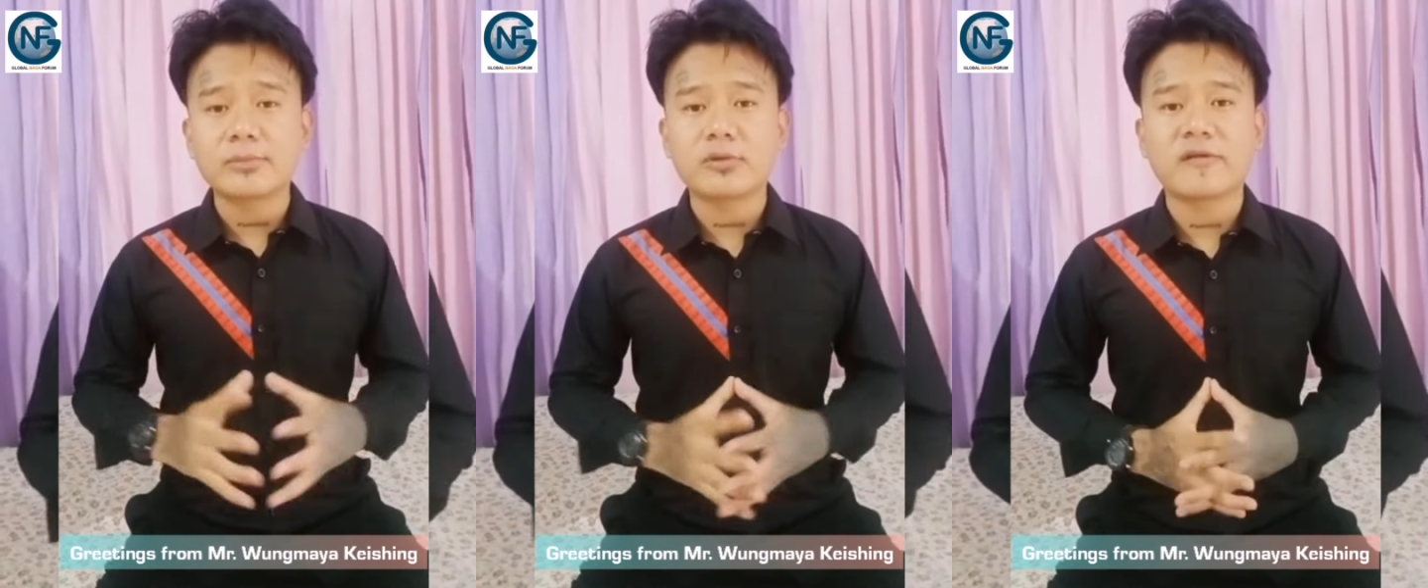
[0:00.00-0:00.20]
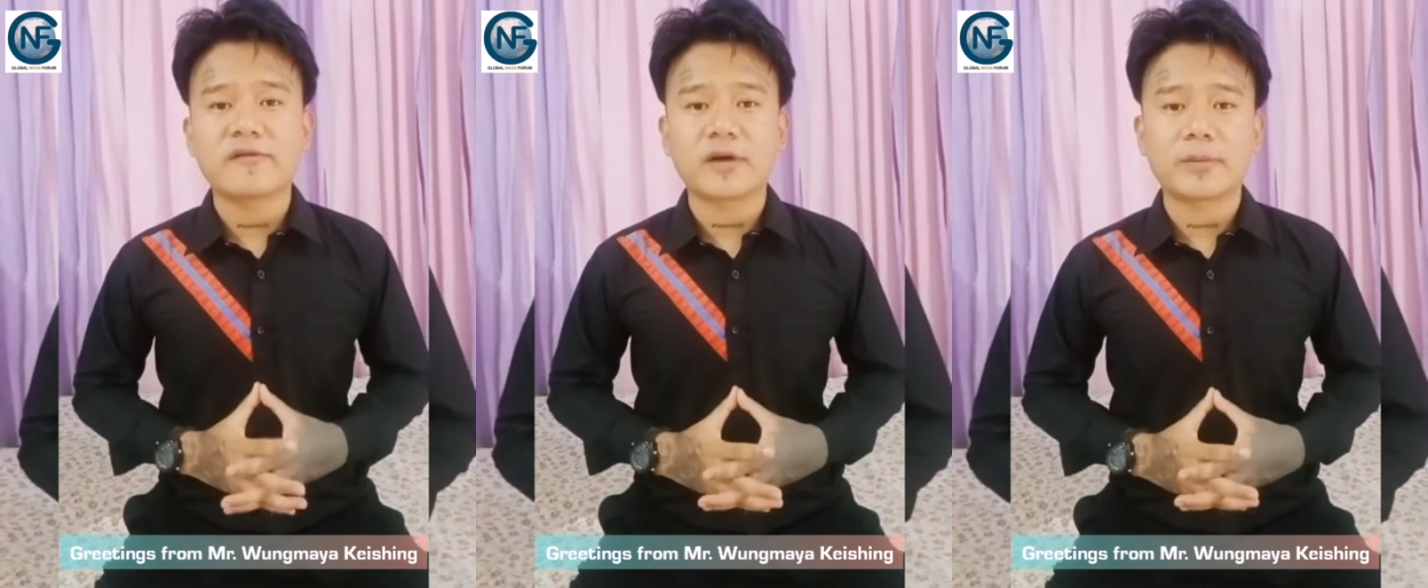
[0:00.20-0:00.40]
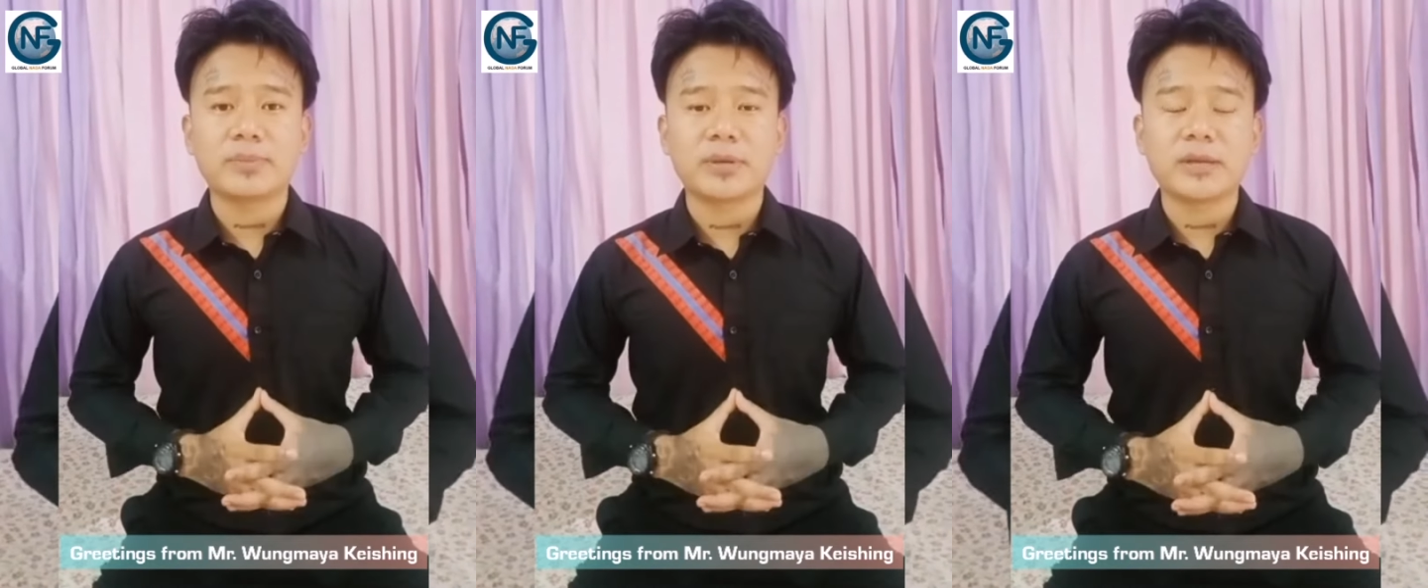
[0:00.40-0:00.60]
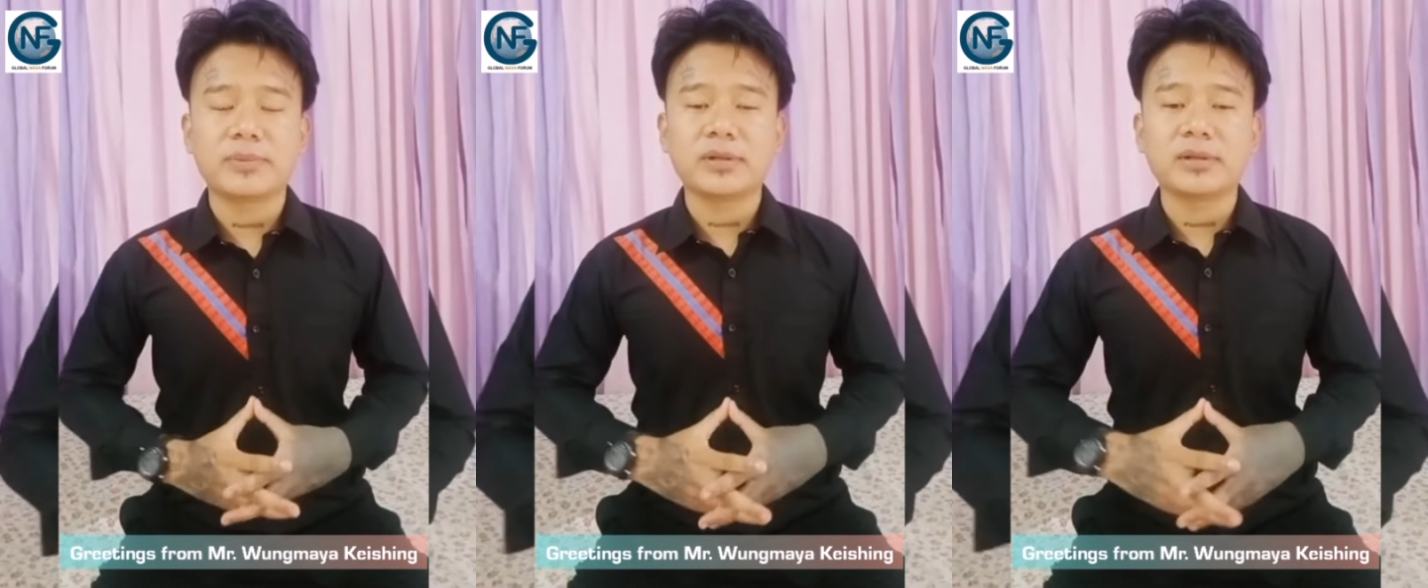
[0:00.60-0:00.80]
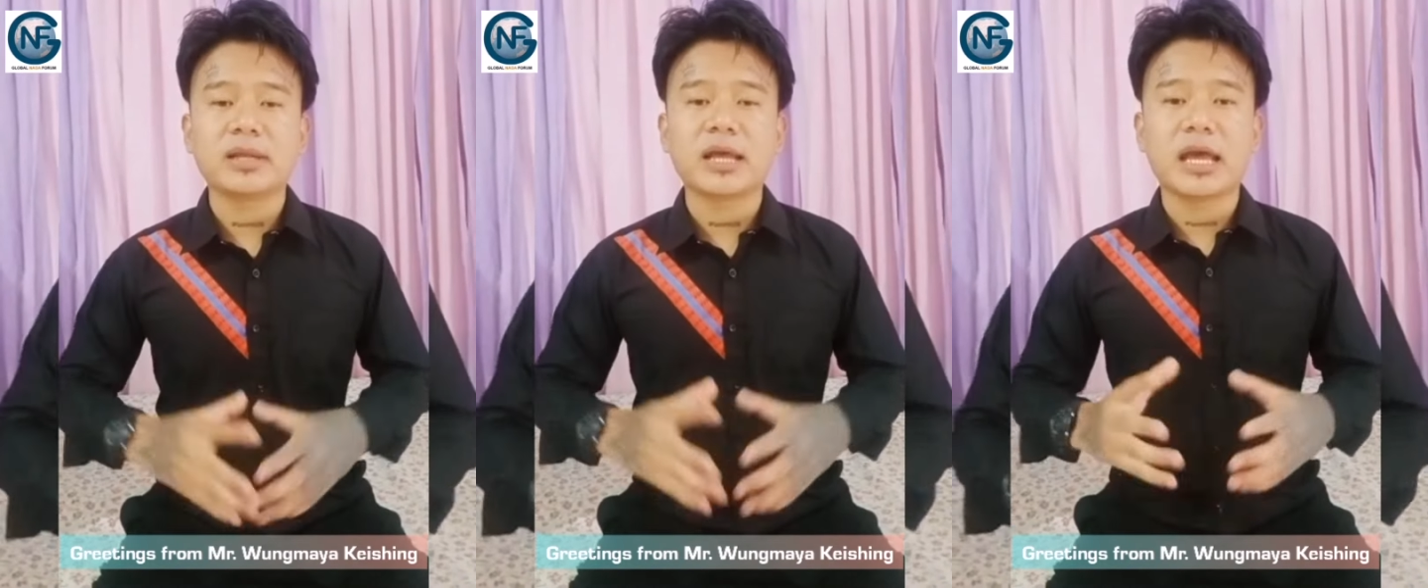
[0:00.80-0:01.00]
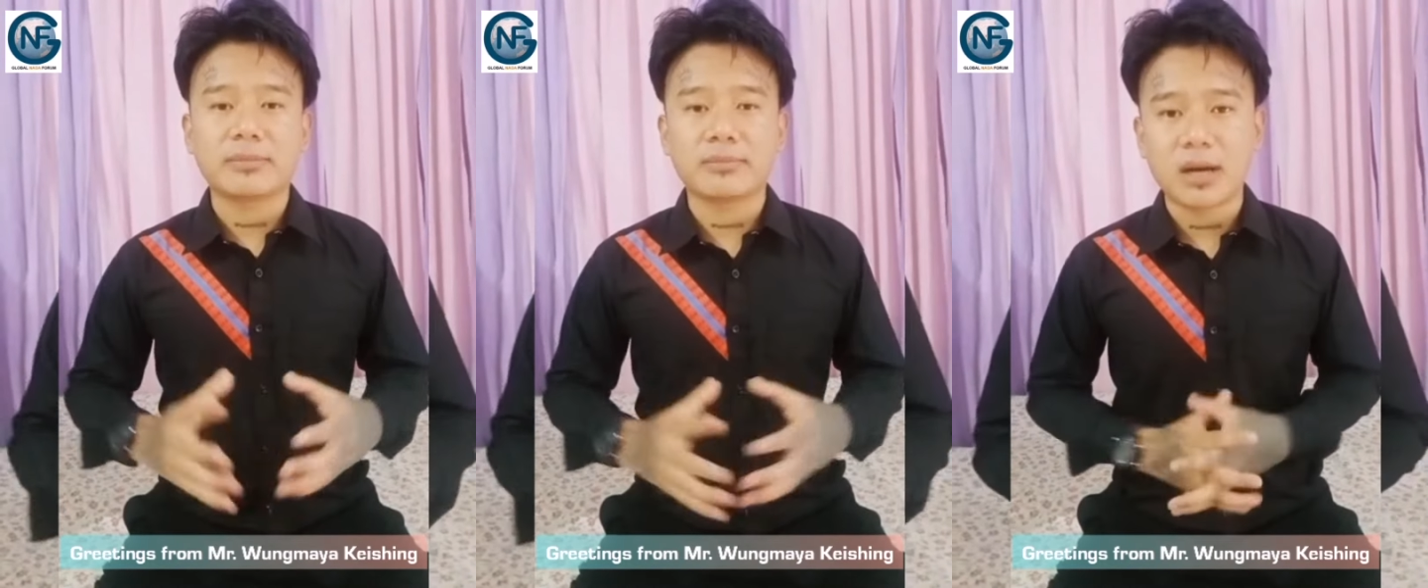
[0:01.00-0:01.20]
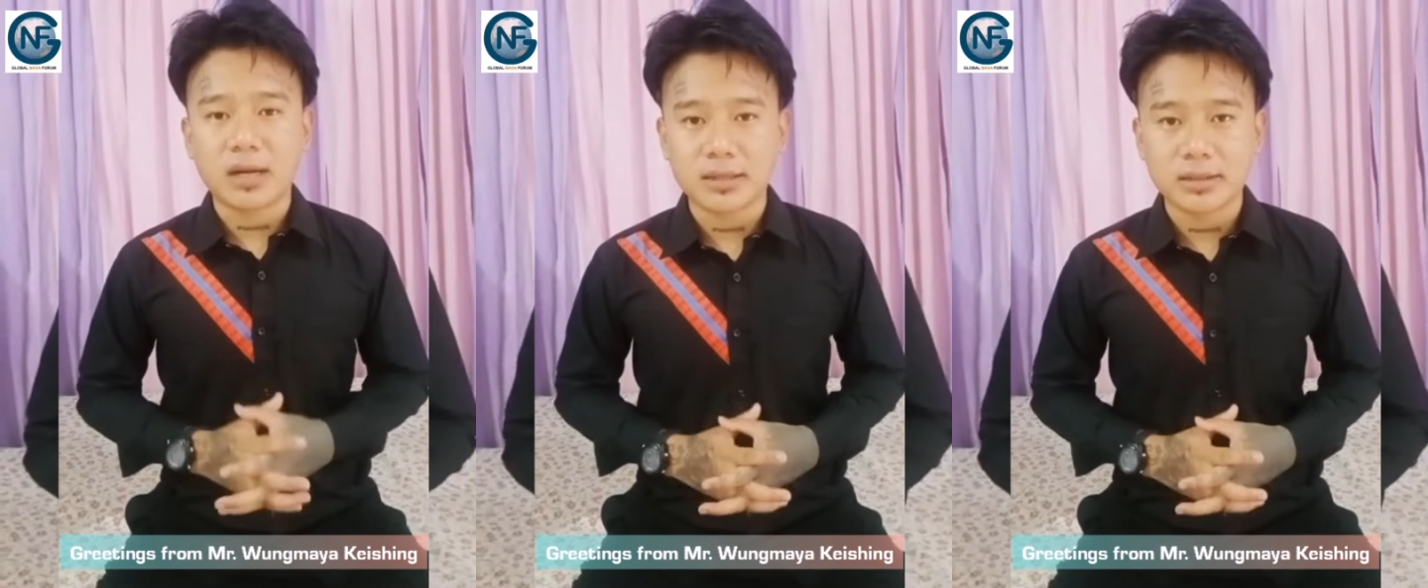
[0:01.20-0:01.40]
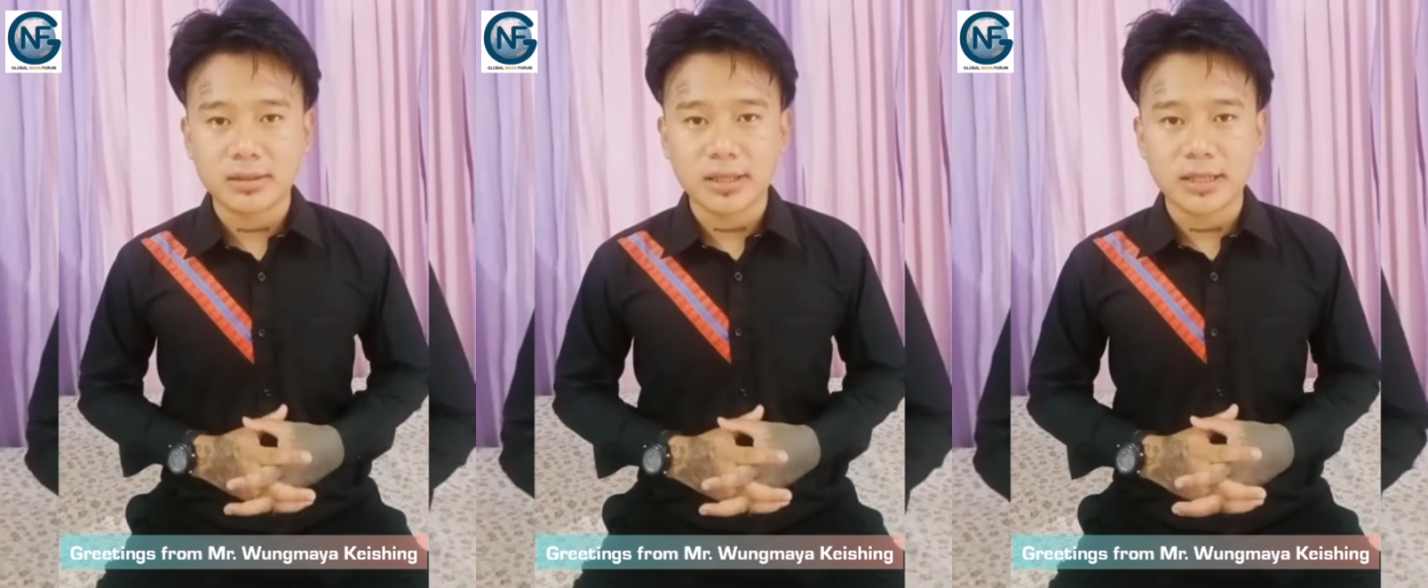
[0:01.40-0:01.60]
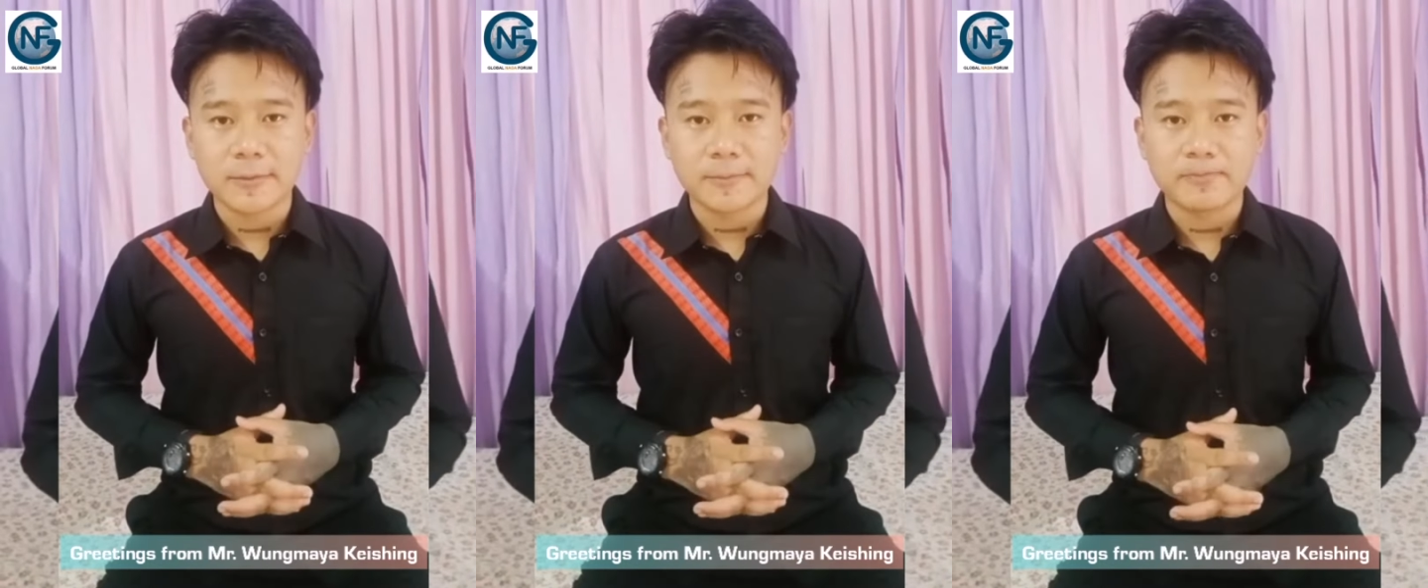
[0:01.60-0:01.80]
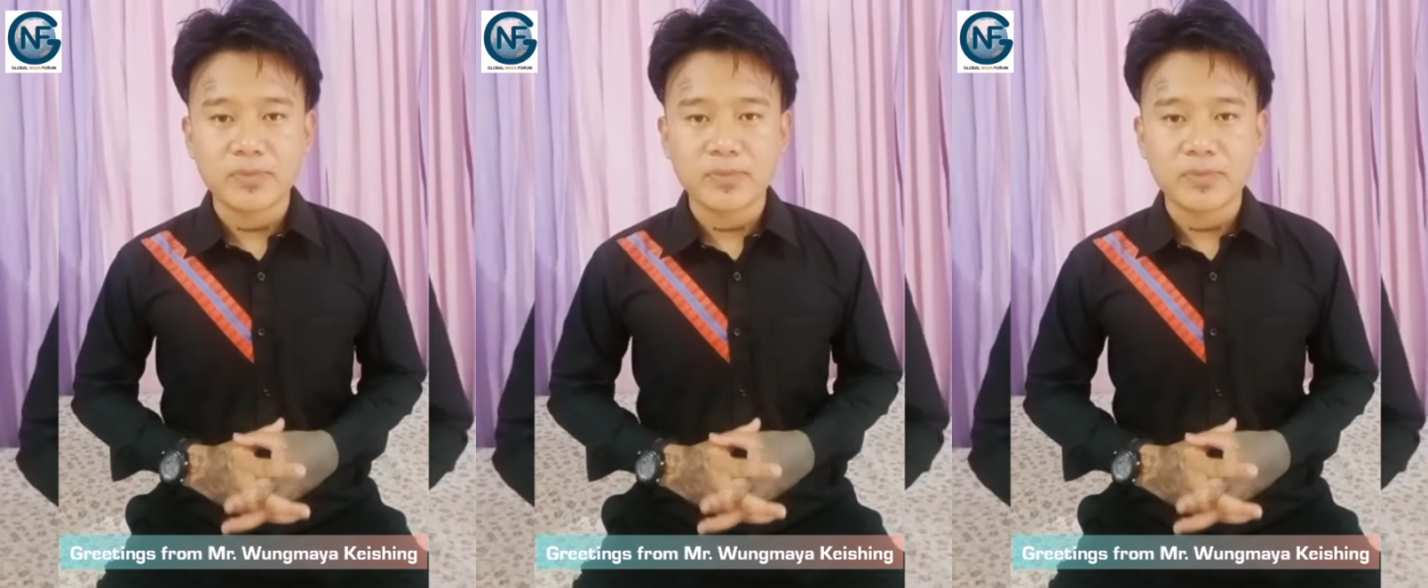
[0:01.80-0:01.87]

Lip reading: of our people and motherland.